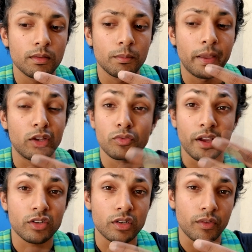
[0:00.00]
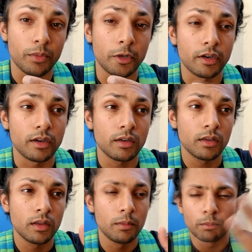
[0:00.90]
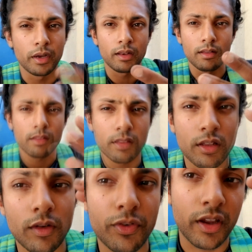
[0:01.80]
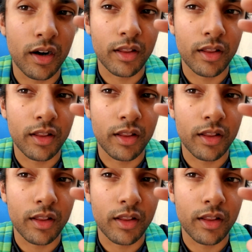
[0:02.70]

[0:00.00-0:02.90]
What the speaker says: manufacturing of the burger. But forget all